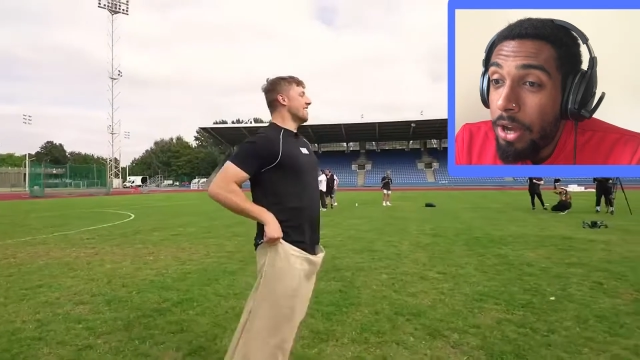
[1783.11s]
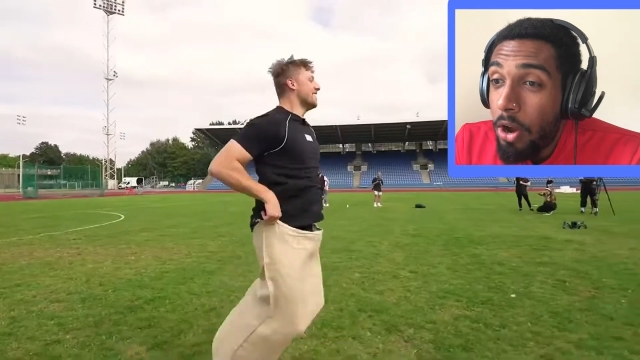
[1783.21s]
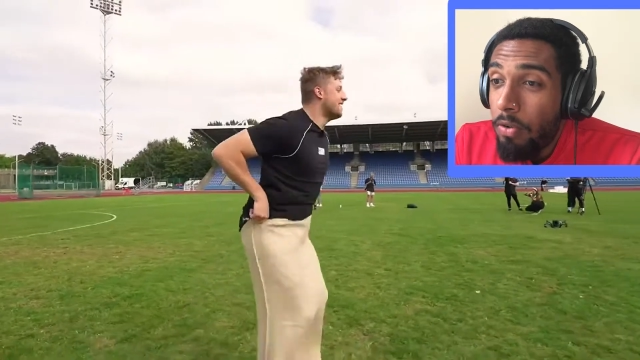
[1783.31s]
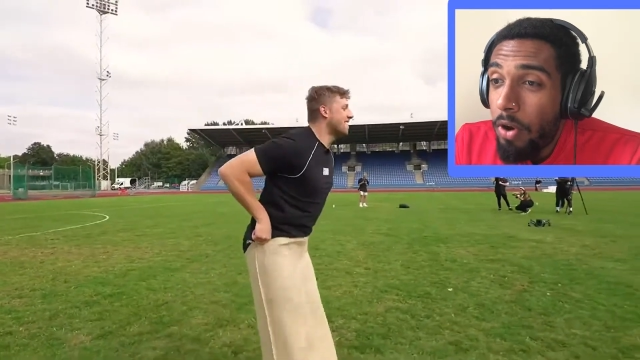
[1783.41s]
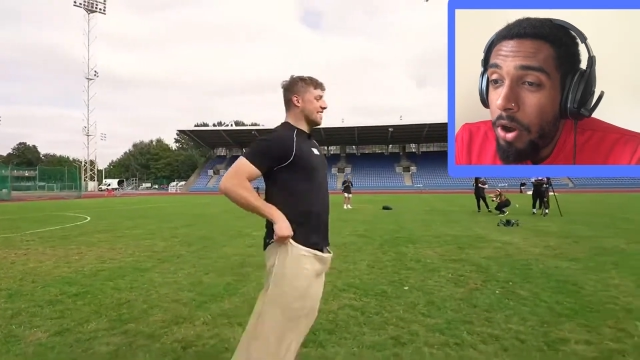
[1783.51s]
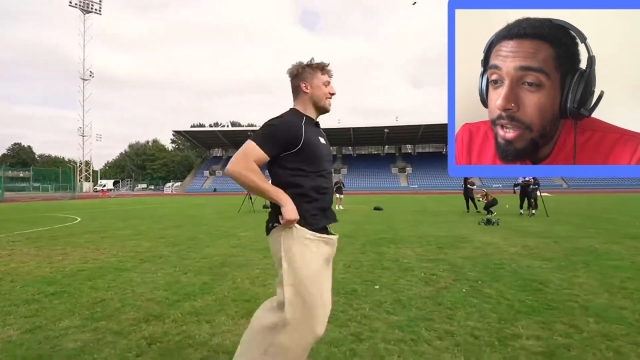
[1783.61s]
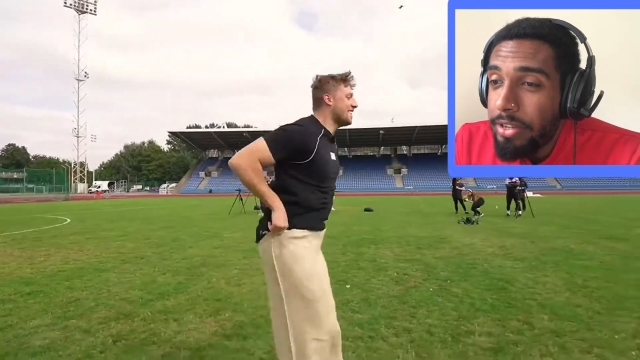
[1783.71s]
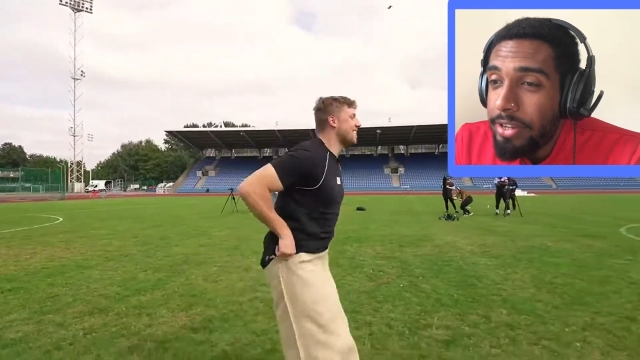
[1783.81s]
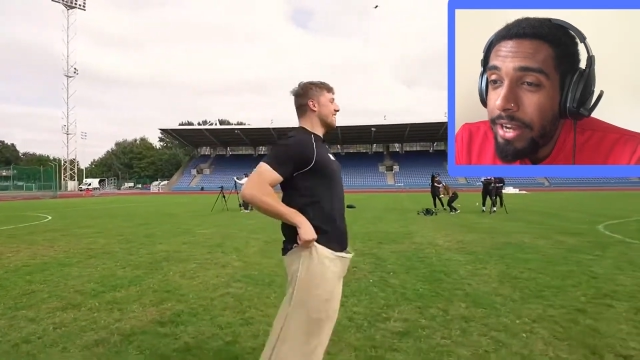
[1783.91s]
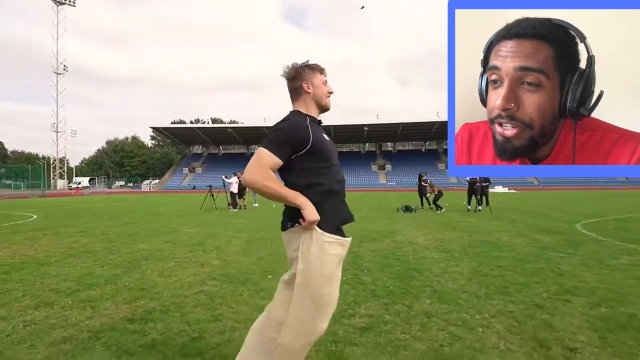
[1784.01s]
Alright, he
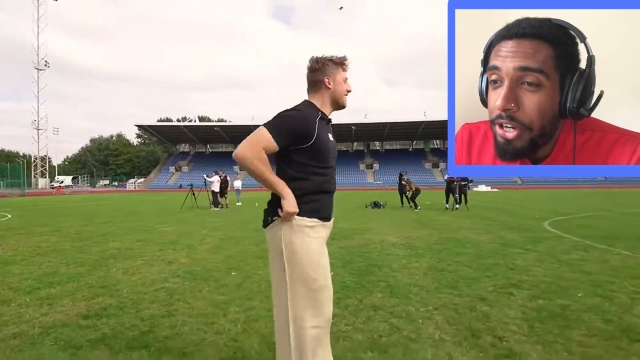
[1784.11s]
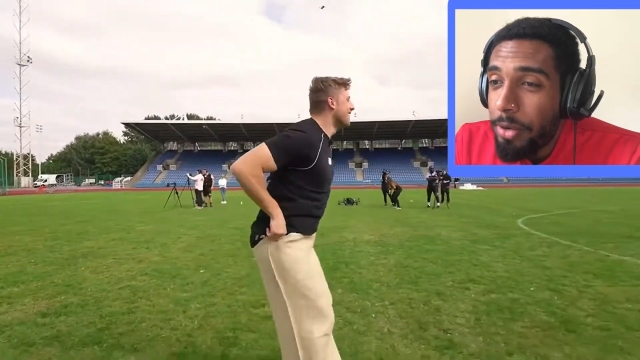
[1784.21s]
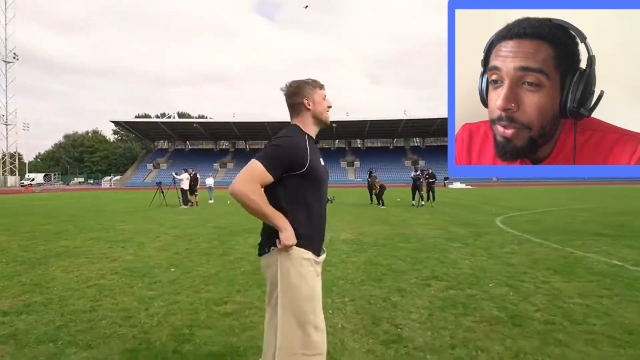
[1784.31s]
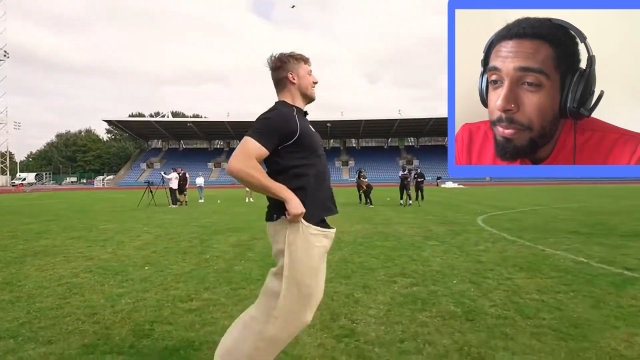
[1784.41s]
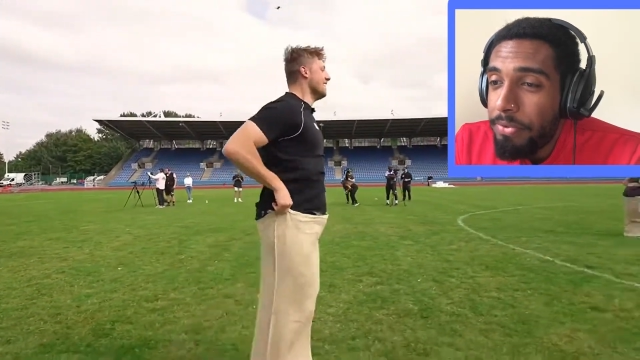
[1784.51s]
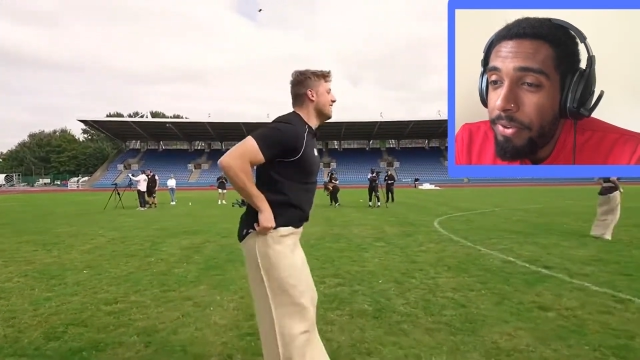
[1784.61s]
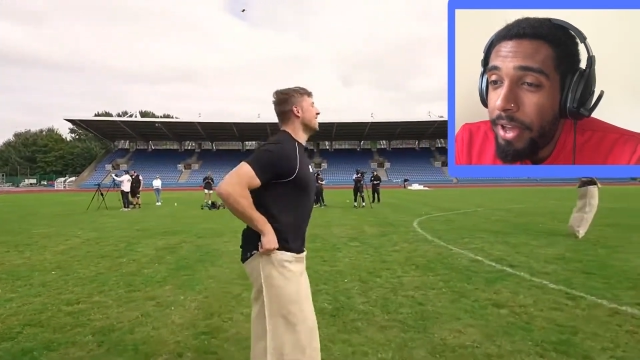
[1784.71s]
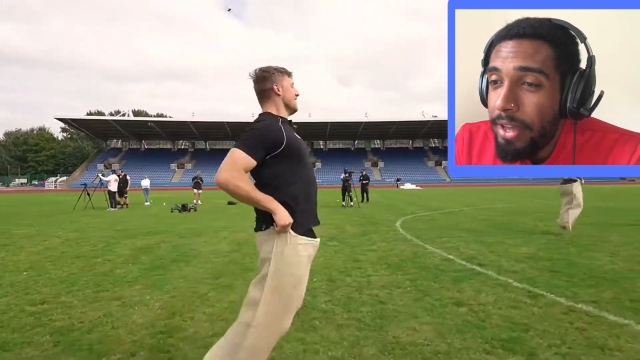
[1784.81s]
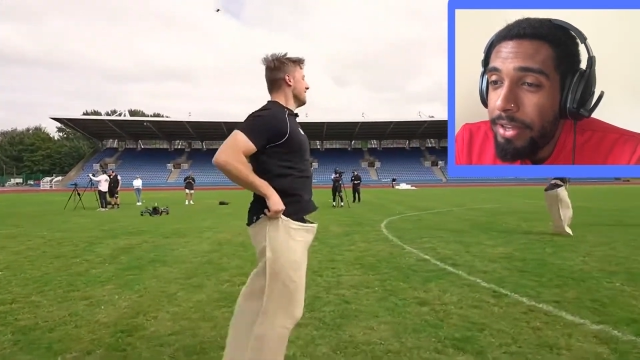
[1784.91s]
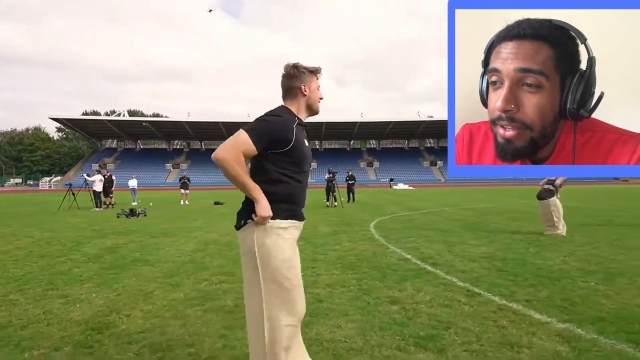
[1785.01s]
is catching up, to be
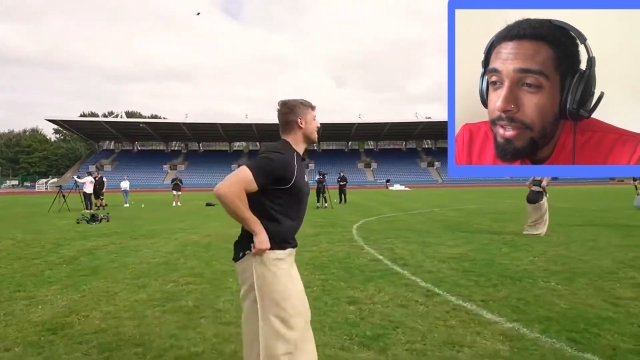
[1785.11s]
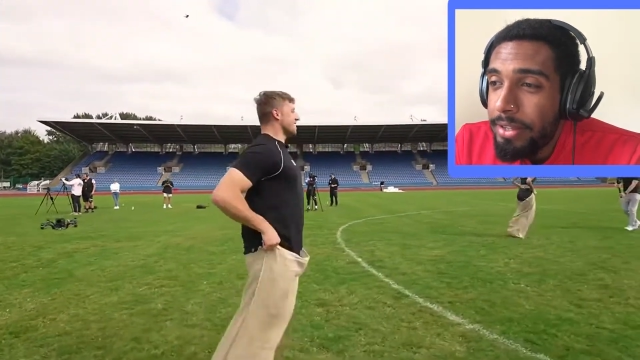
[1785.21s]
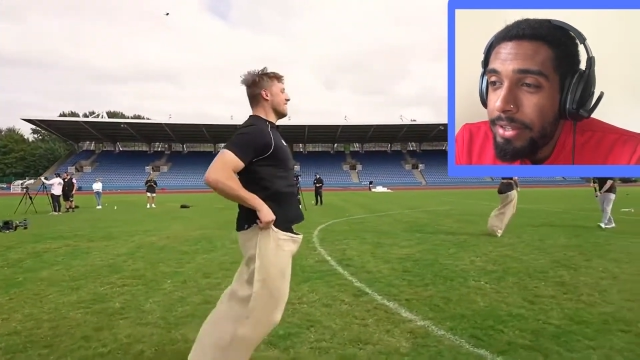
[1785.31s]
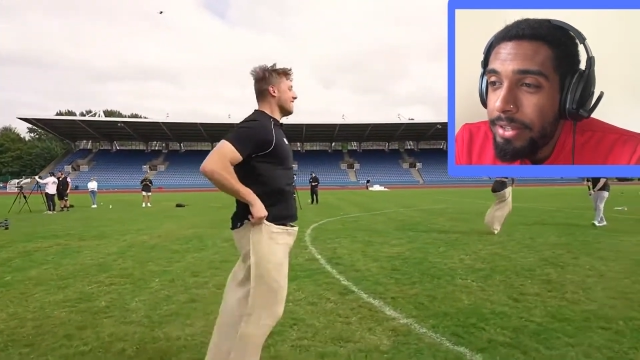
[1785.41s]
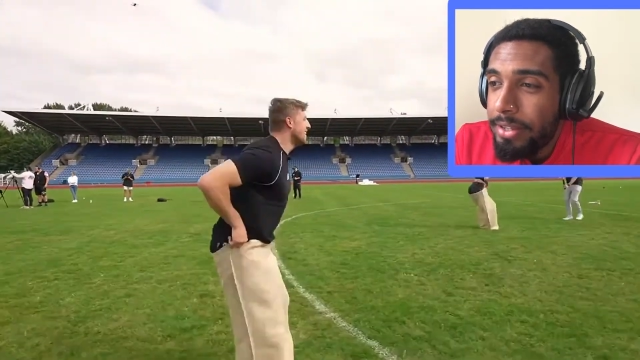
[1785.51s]
fair. Have you got